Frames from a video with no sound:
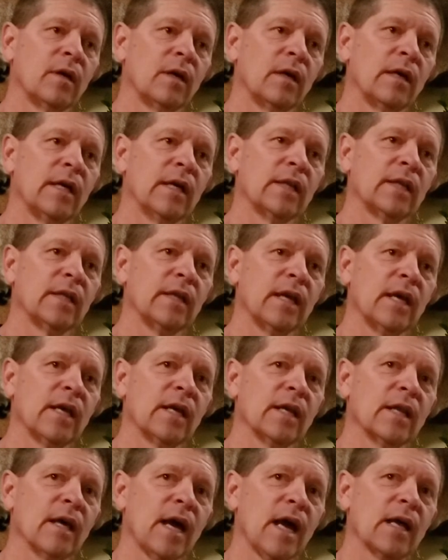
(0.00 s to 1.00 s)
get the end
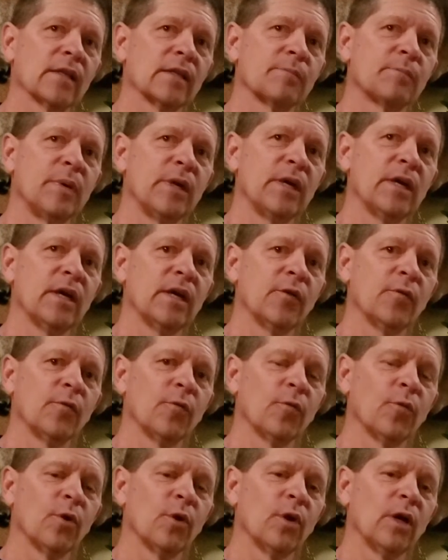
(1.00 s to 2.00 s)
of that pin
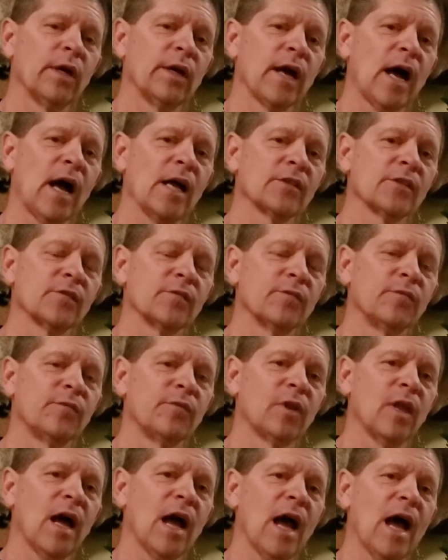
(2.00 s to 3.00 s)
really nice and
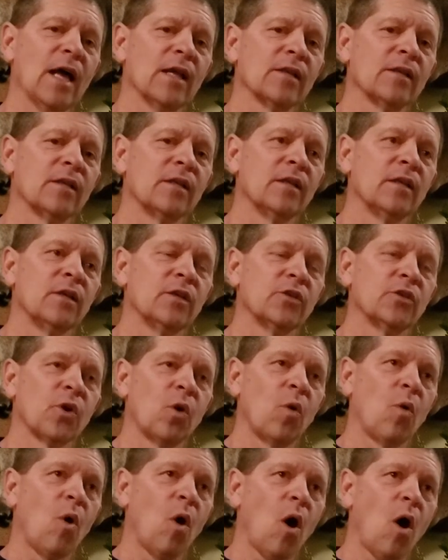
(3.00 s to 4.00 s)
flat,
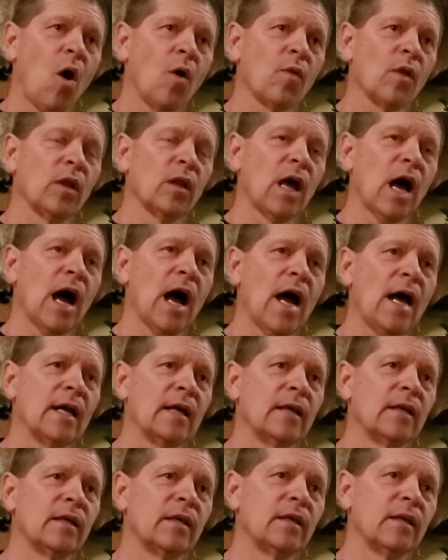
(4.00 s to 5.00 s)
so all the
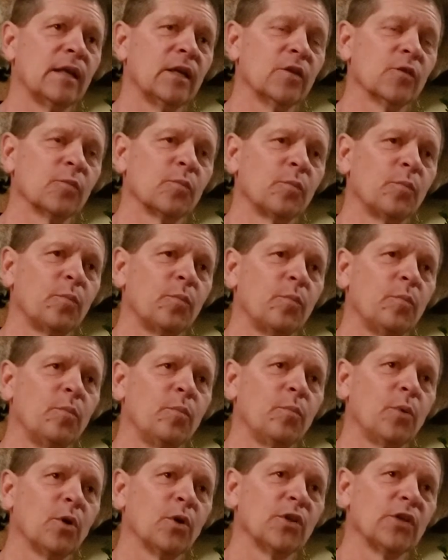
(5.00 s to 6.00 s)
light is
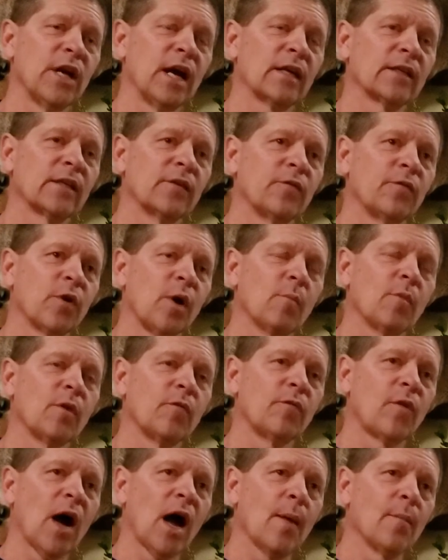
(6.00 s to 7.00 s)
projected from the
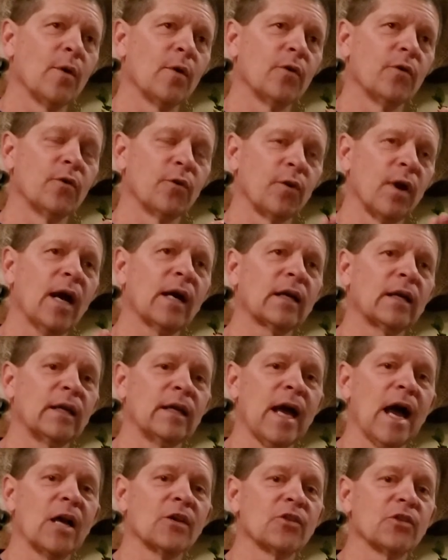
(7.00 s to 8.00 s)
fiber directly
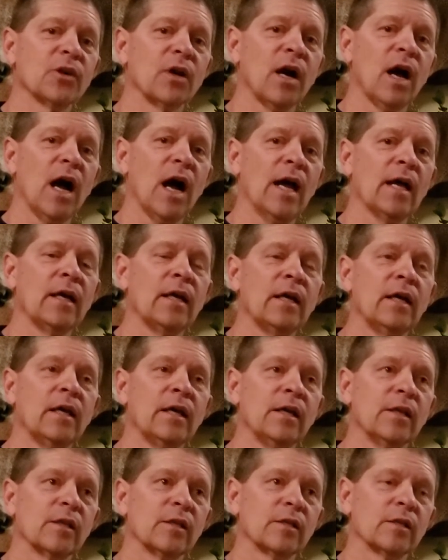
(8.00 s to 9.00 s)
at your eye,
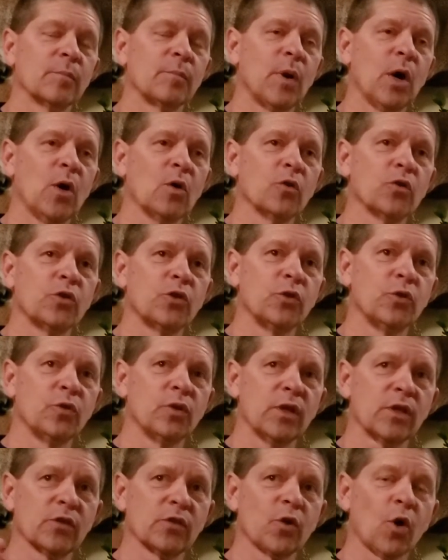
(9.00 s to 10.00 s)
as opposed to
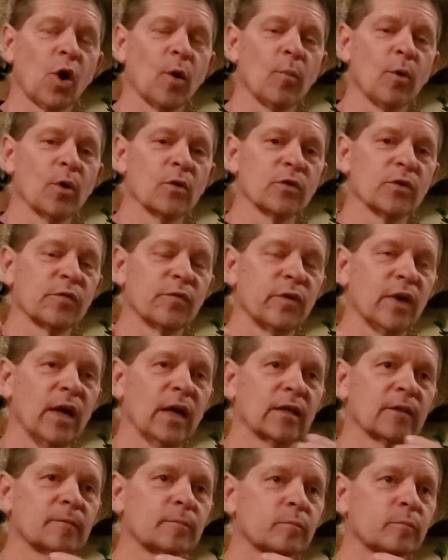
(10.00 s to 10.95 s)
that starburst effect.